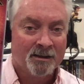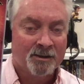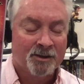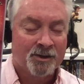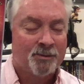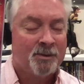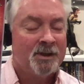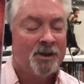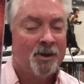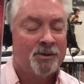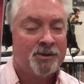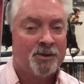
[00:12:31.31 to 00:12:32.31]
Just read
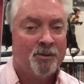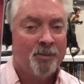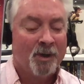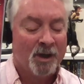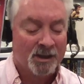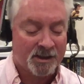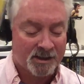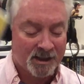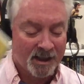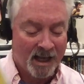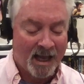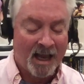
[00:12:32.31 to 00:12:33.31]
those two books,
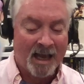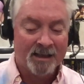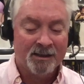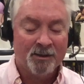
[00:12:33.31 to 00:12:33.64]
and